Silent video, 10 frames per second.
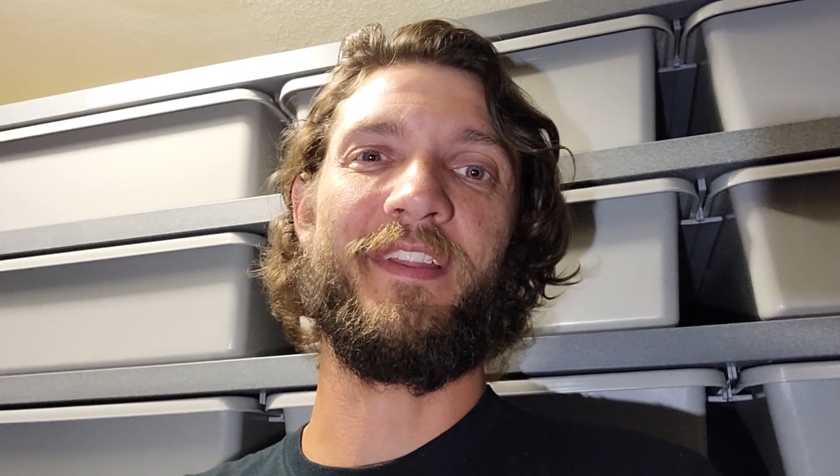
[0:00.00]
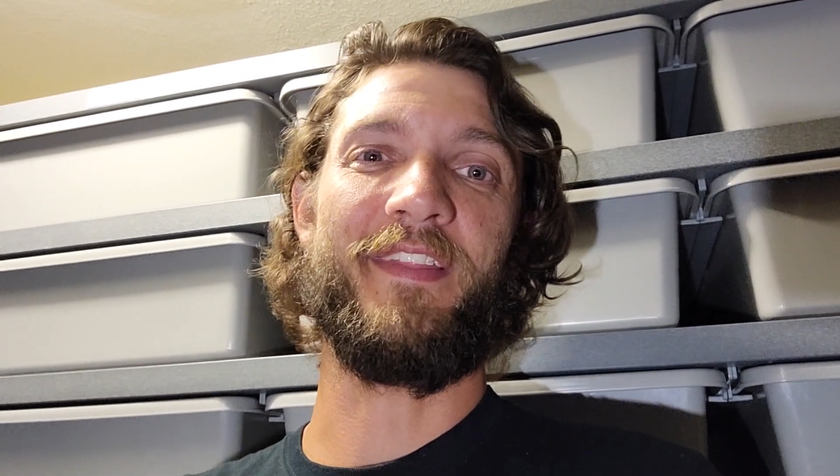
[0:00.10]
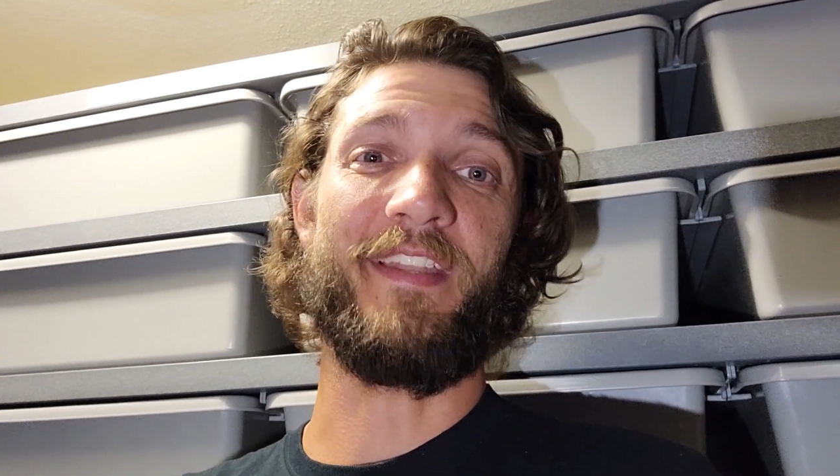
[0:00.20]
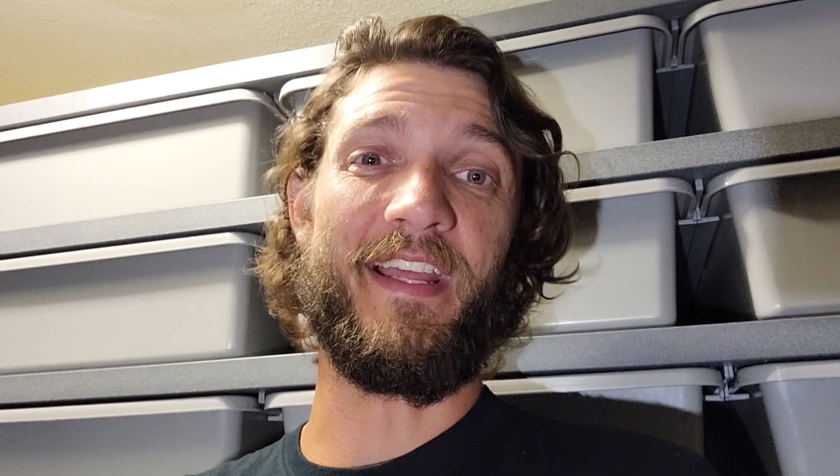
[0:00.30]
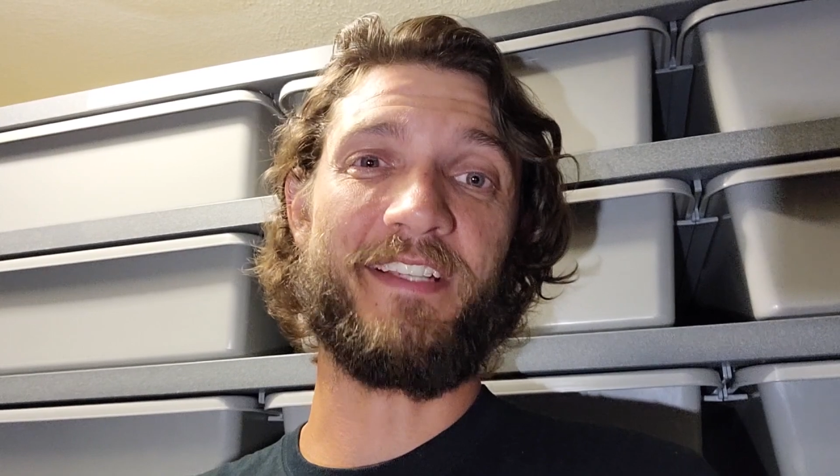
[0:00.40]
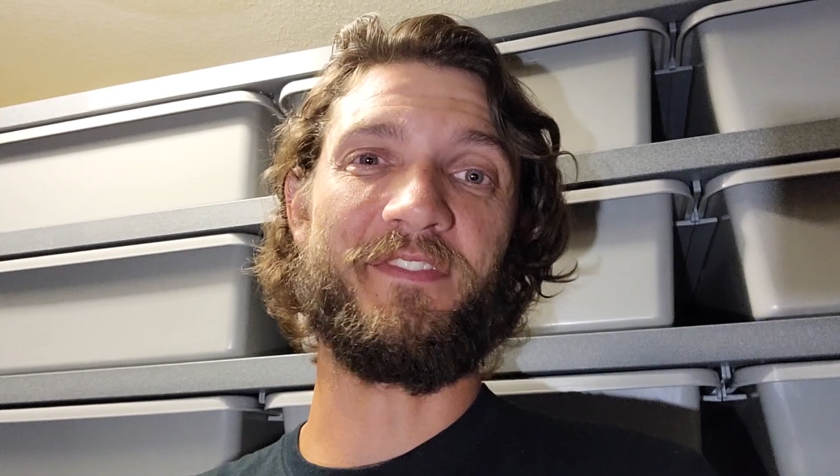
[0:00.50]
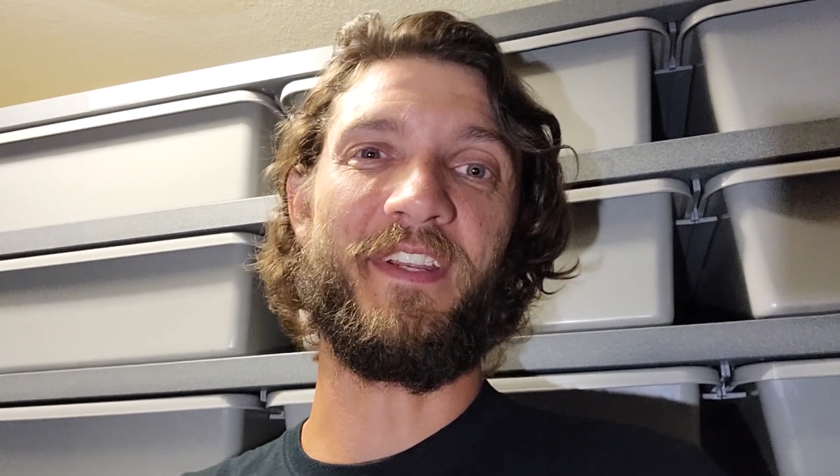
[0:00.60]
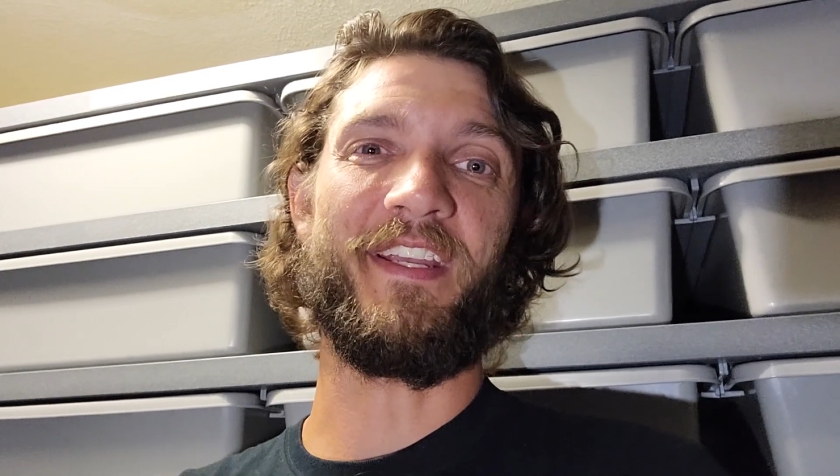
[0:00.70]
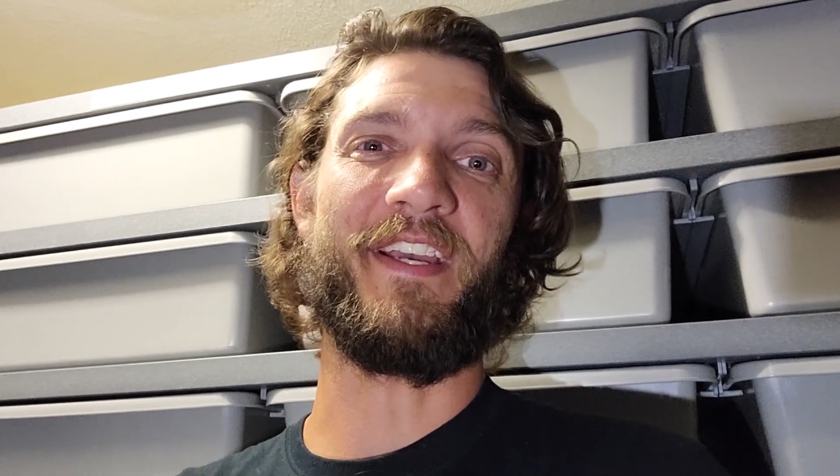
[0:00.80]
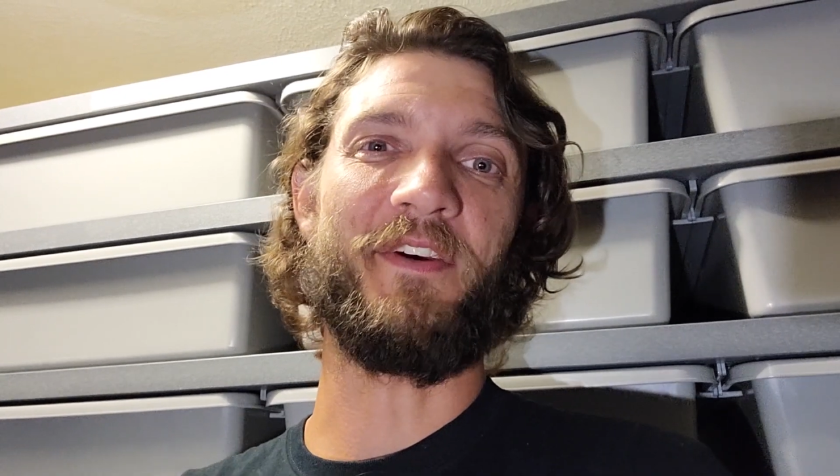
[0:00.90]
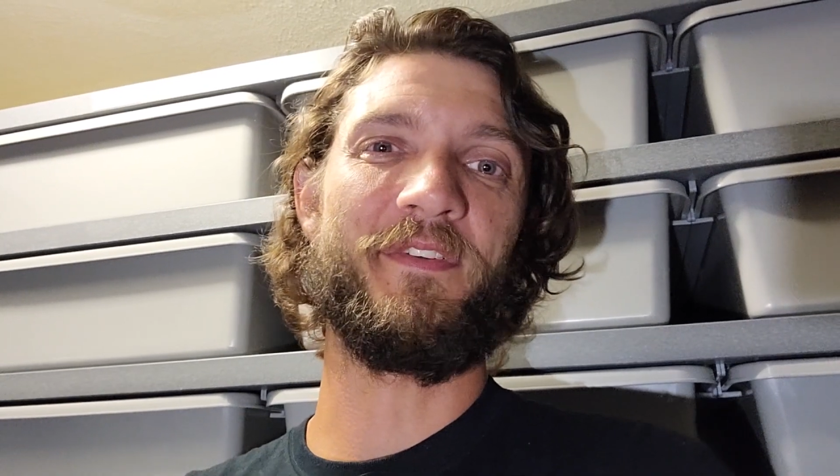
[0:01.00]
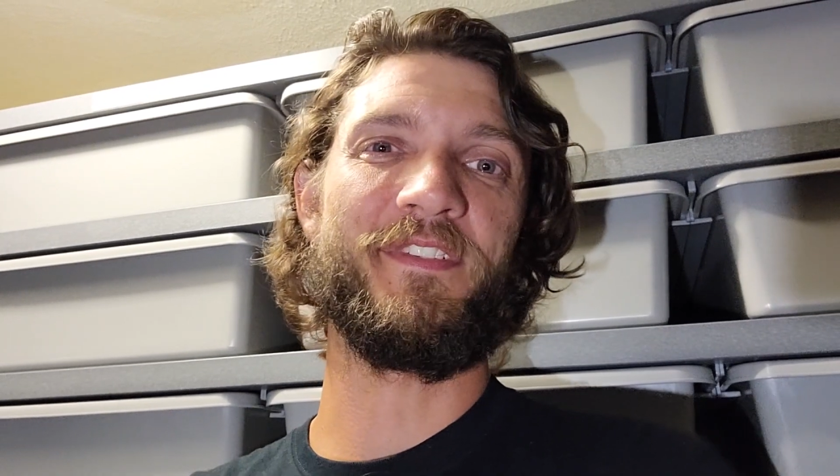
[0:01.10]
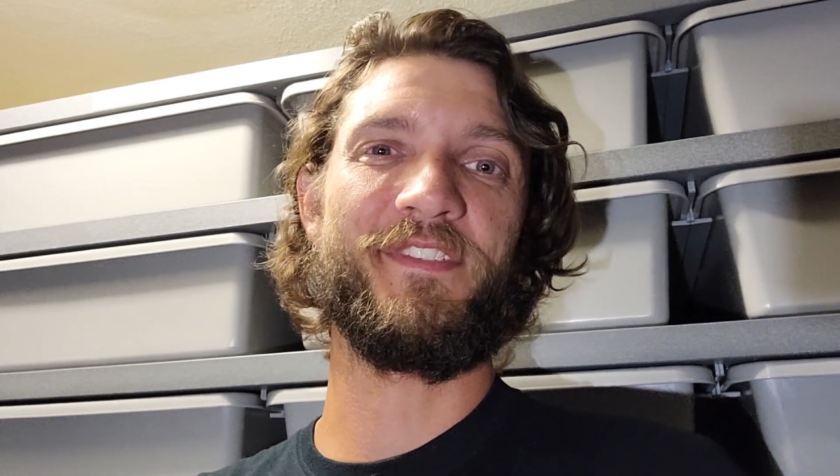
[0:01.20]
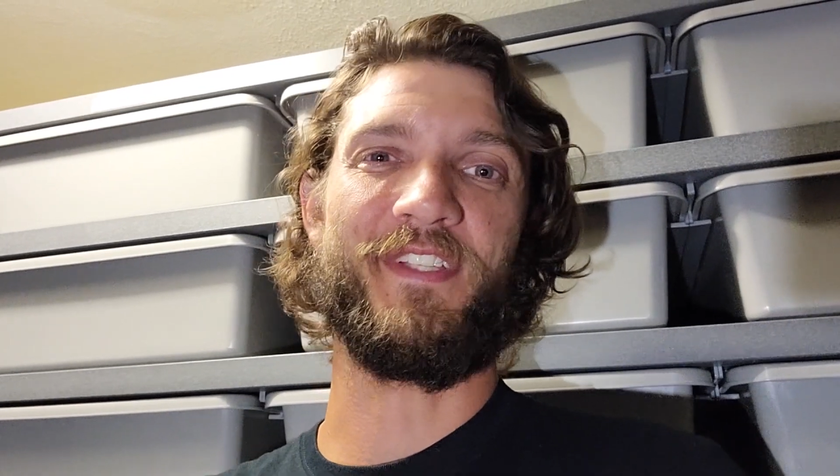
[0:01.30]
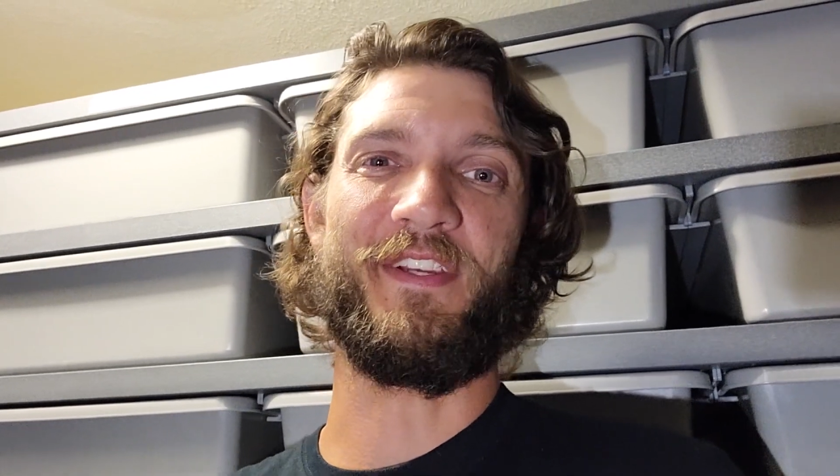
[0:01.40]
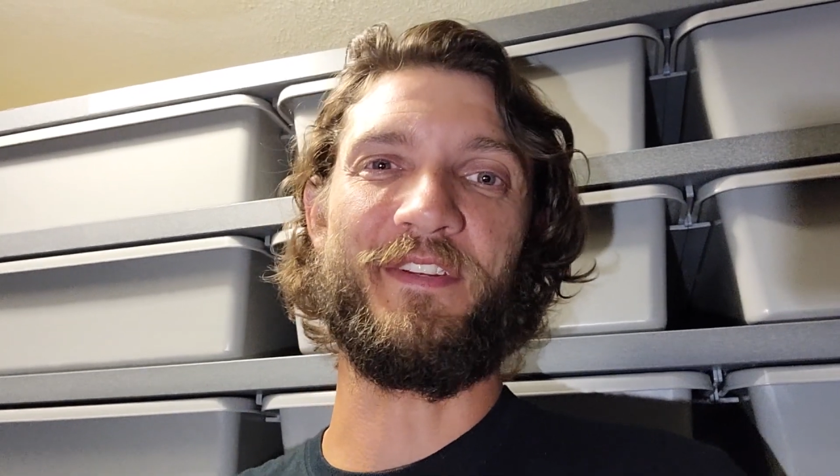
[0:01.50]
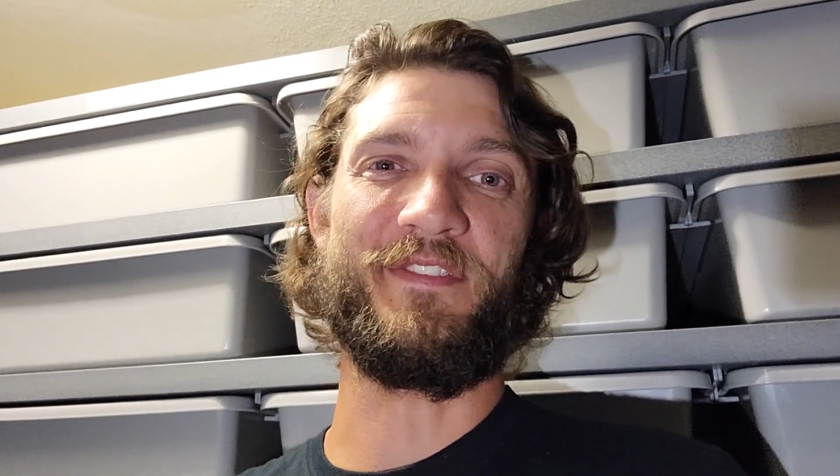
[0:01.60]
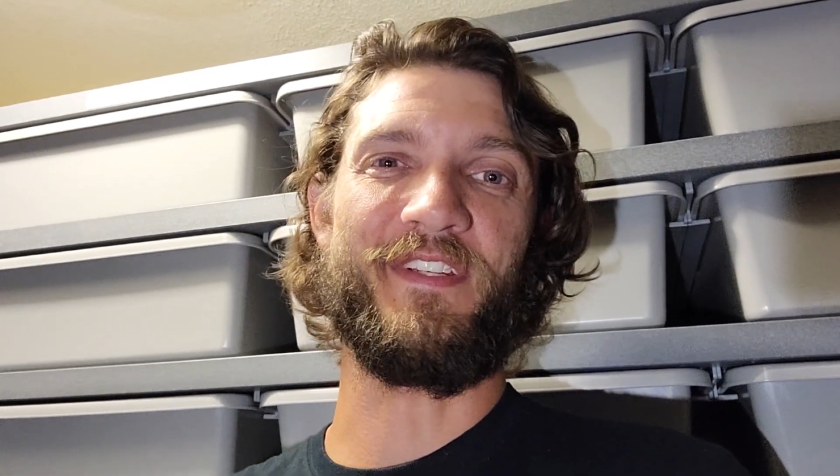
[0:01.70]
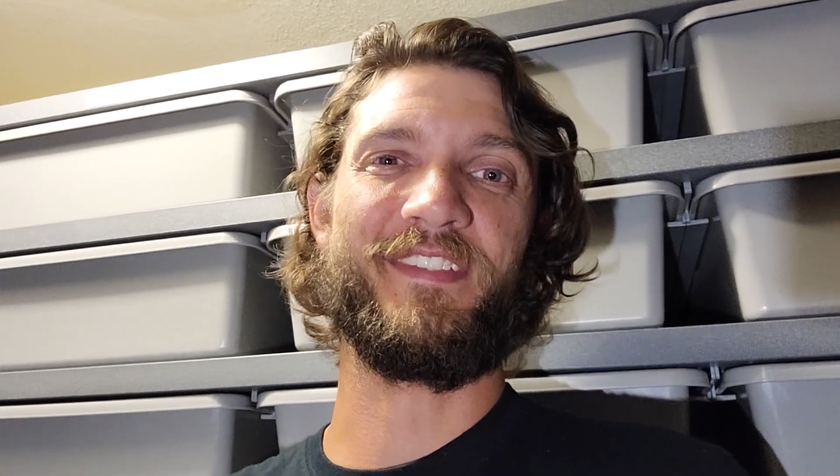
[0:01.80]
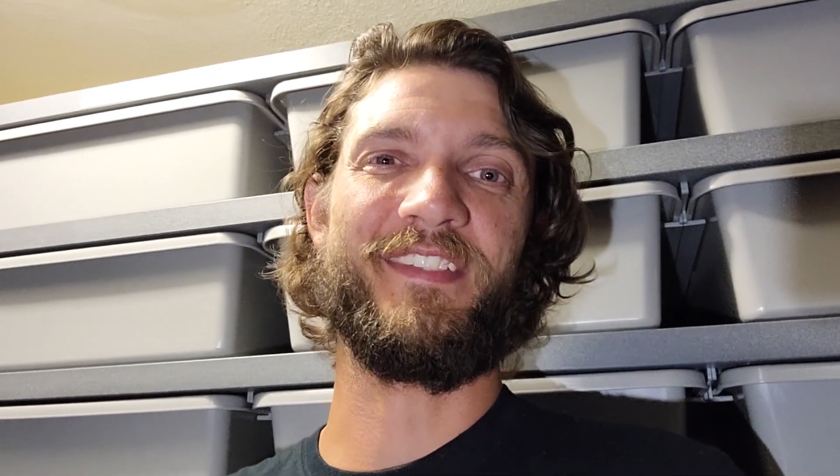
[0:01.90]
the next video. So you
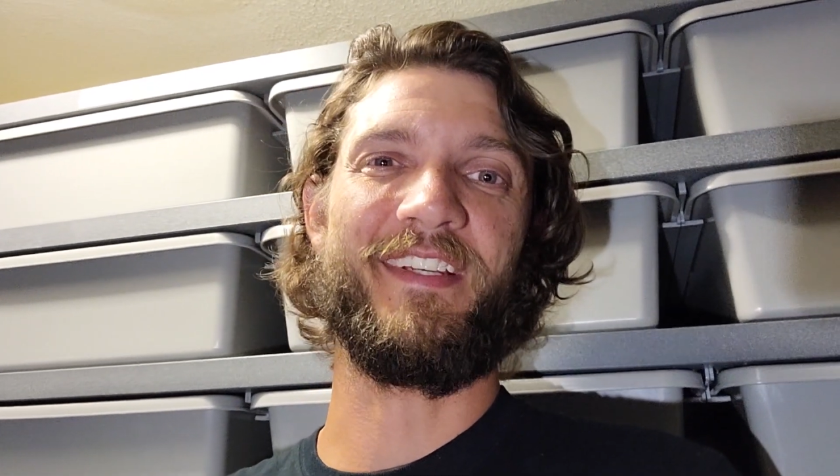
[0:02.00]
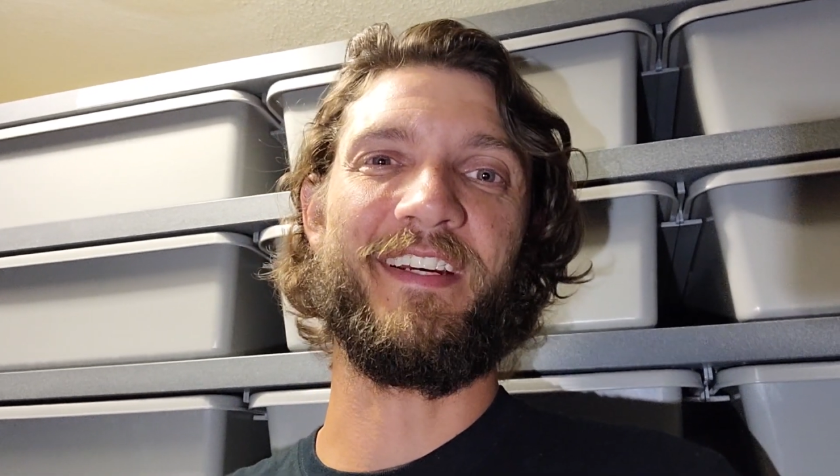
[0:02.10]
just